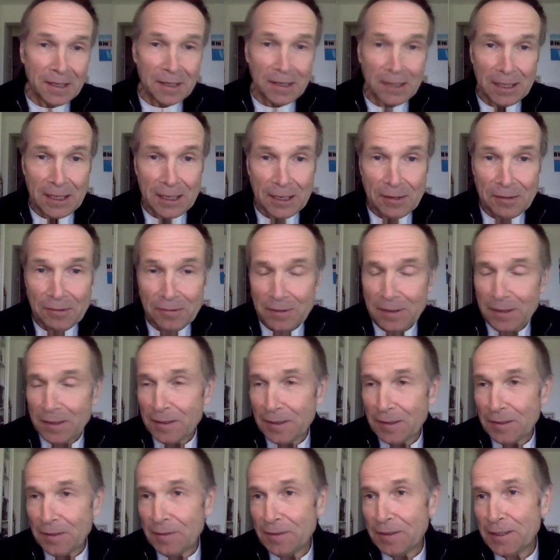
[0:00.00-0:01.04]

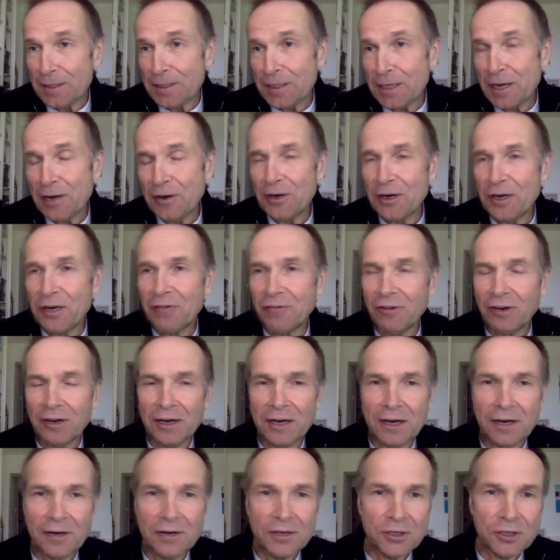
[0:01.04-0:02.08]
this era of
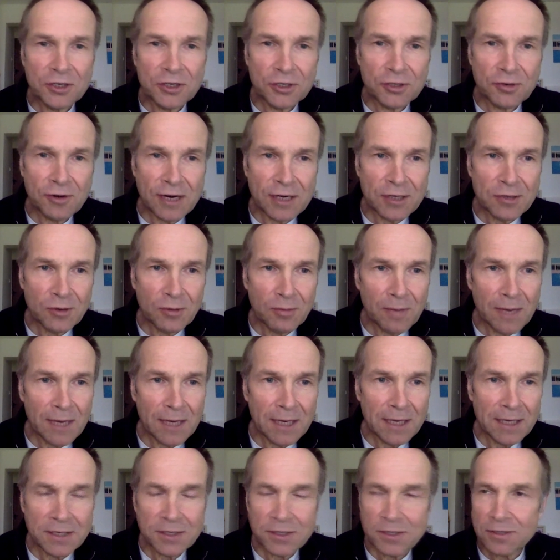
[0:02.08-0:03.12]
higher interest rates will
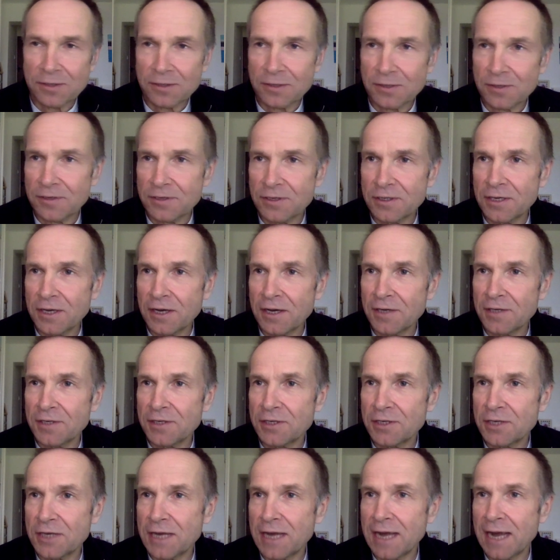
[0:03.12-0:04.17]
make us sort of start to
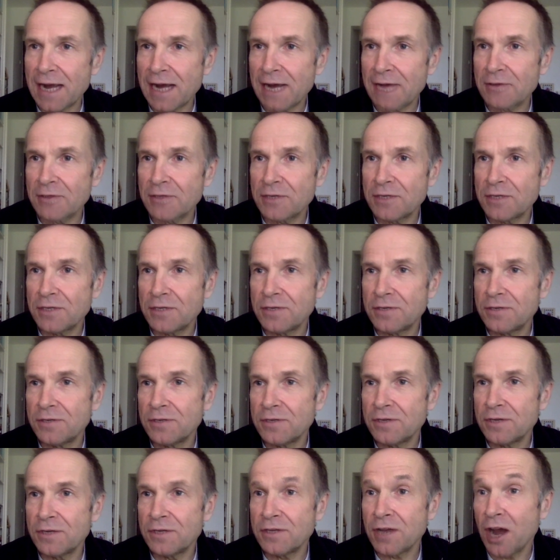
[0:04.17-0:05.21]
see houses
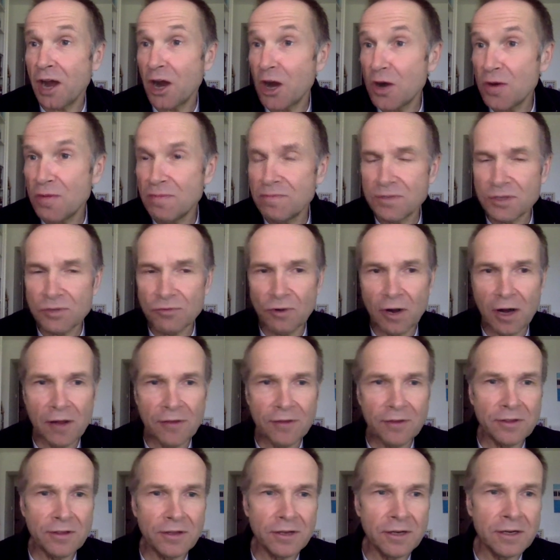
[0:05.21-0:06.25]
as homes
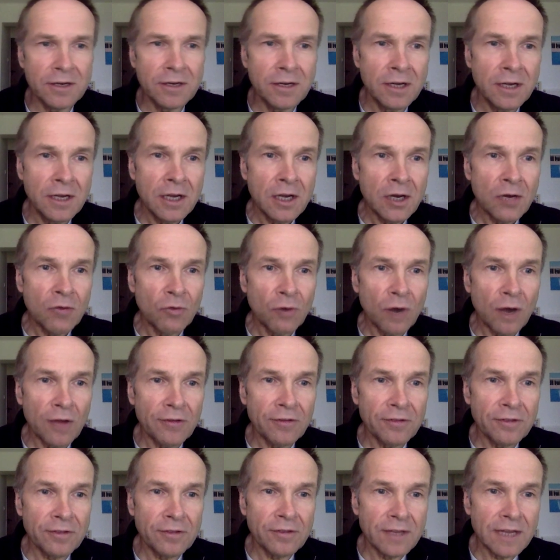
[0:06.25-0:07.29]
rather than
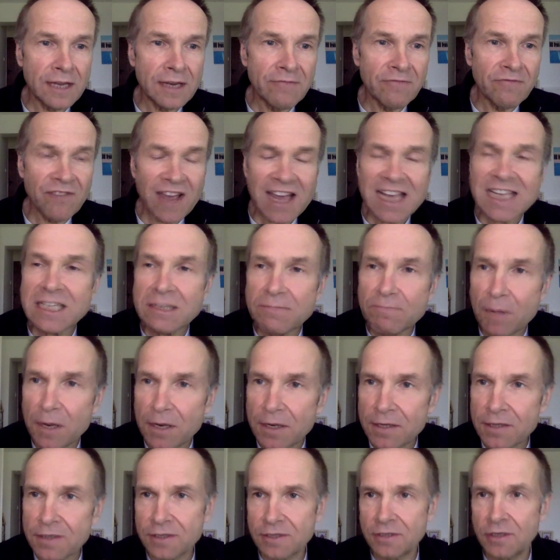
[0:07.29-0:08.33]
the
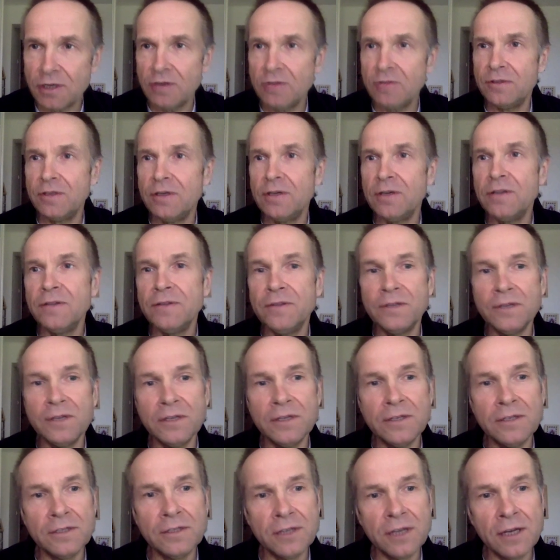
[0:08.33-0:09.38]
investments that
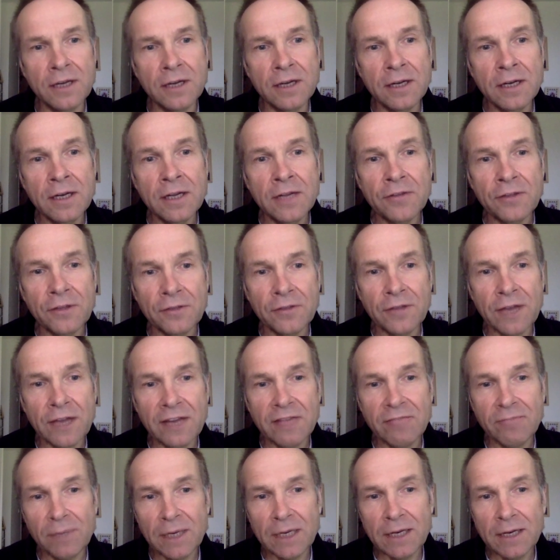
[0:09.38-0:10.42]

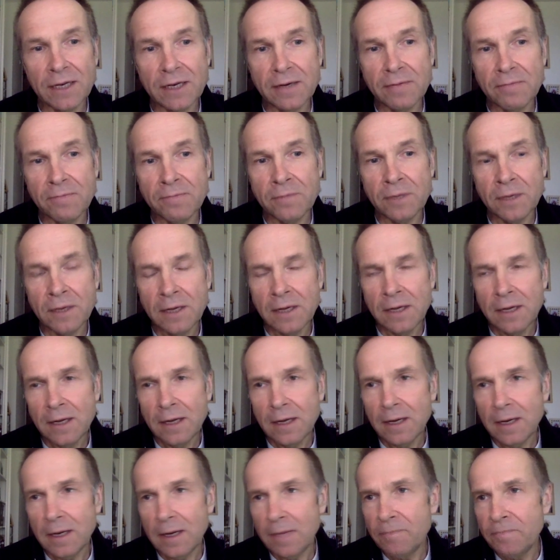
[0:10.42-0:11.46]
they've become.
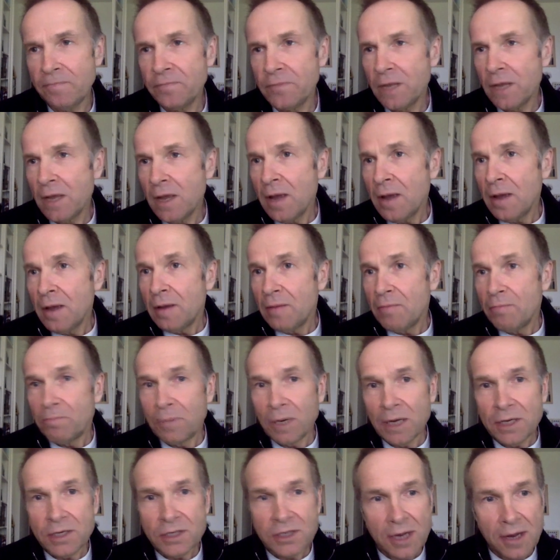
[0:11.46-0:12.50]

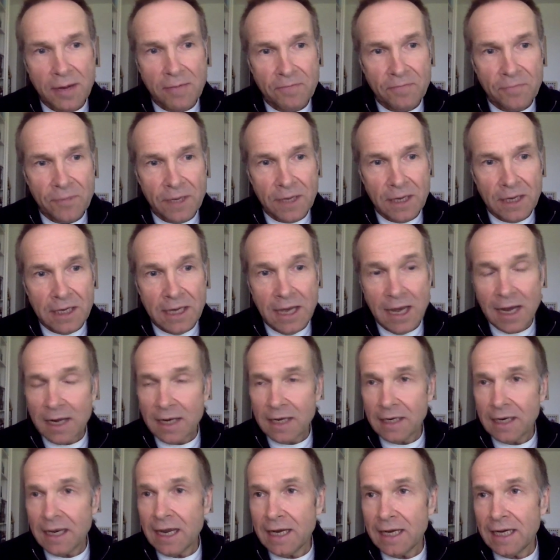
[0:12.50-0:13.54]
Let's
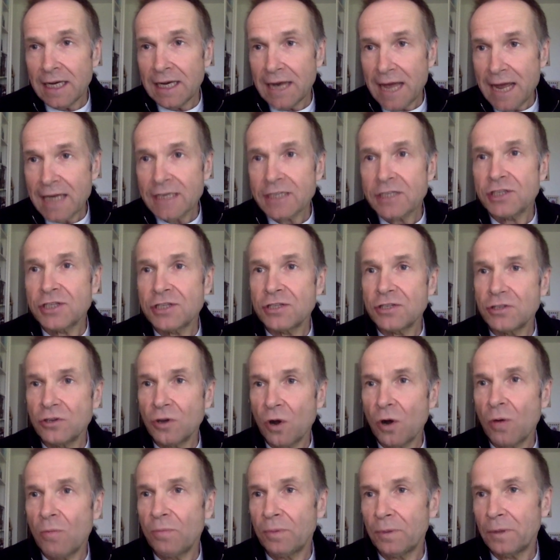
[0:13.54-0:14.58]

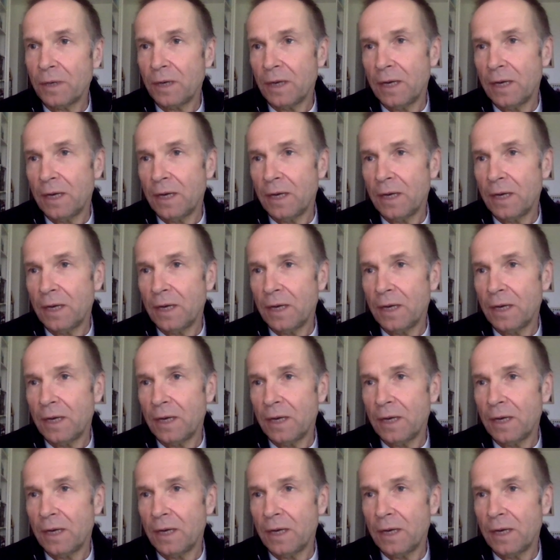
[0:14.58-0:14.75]
stop